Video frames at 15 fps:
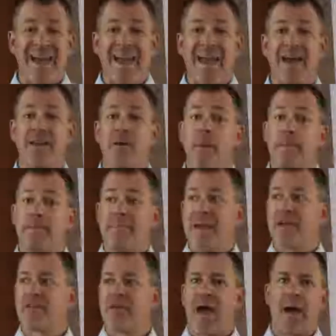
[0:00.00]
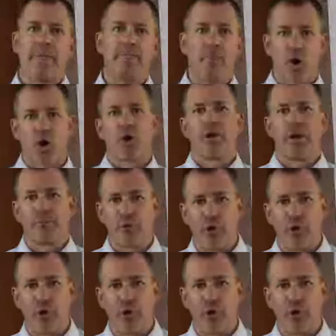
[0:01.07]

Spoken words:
and make that marketing